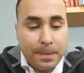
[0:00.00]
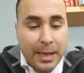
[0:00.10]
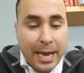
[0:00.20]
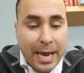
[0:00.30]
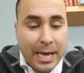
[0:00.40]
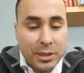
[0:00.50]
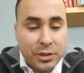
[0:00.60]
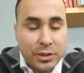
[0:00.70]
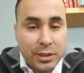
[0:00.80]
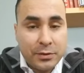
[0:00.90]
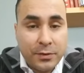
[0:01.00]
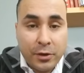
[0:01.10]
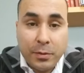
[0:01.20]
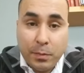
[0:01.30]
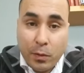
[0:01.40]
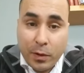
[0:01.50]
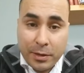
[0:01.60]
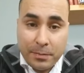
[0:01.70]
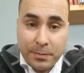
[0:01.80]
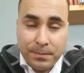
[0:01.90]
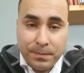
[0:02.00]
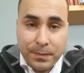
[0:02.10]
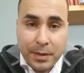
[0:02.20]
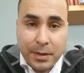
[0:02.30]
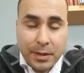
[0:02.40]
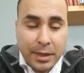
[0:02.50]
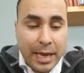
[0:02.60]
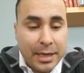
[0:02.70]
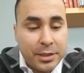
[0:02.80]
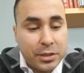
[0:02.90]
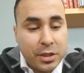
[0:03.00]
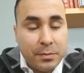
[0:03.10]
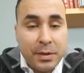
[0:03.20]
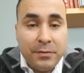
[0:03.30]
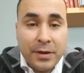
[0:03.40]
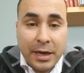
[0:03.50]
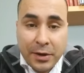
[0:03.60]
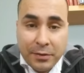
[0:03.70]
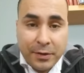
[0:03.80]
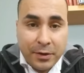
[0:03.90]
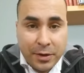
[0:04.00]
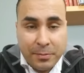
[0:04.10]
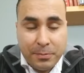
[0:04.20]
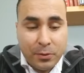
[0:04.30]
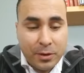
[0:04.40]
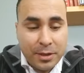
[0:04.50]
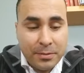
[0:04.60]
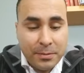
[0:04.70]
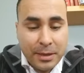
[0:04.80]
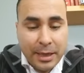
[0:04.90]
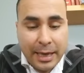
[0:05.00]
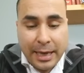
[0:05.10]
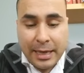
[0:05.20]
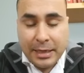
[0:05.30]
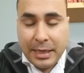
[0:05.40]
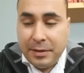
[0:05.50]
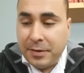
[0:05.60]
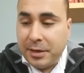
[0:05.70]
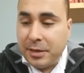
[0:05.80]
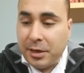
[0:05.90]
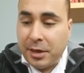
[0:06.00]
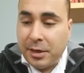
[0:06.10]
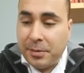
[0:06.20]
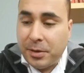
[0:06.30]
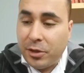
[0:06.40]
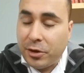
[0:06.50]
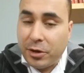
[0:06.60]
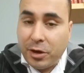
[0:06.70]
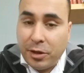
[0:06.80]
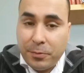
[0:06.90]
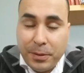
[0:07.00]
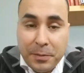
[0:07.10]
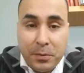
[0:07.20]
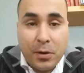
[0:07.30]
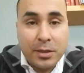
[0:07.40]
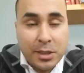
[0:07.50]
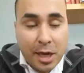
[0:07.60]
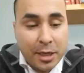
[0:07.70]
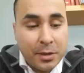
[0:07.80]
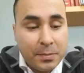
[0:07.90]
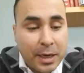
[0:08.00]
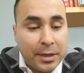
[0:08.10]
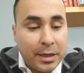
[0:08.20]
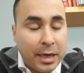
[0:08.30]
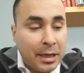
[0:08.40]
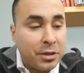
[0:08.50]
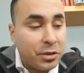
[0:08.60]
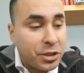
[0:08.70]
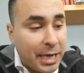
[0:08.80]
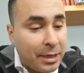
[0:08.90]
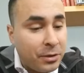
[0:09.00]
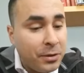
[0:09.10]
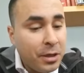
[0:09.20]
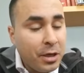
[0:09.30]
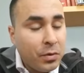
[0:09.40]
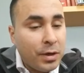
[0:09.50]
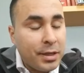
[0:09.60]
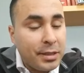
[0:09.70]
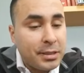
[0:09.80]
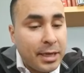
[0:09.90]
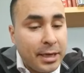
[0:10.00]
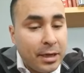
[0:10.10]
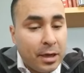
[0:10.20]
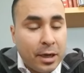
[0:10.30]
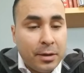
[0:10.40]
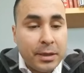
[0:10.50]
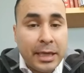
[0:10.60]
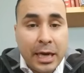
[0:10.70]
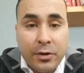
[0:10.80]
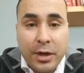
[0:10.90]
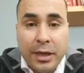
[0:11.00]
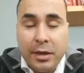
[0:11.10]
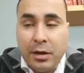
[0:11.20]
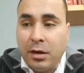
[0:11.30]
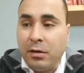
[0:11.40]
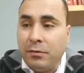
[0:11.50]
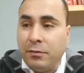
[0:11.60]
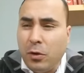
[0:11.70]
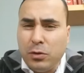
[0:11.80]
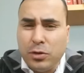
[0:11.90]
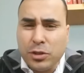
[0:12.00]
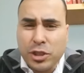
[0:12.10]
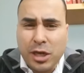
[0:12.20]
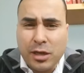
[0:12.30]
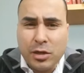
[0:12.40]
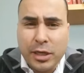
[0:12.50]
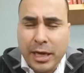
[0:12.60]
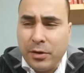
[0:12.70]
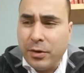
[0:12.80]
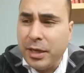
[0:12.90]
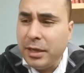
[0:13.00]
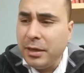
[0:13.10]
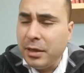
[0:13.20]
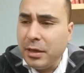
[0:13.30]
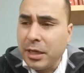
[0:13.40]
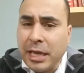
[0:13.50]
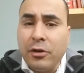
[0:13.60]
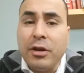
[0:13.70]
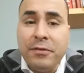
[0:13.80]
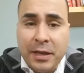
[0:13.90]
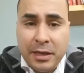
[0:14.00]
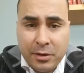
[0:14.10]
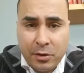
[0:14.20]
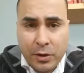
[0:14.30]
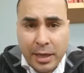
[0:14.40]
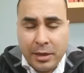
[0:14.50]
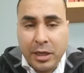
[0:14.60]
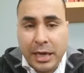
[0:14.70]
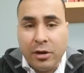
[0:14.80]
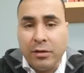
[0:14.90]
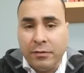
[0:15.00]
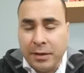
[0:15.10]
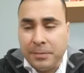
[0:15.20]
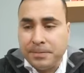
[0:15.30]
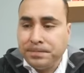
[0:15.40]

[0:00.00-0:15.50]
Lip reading: cash is very important. Cash is going to be very, very important. And even other people are talking about it on their channel, where they say Gary Vaynerchuk, Gary V, okay, Gary V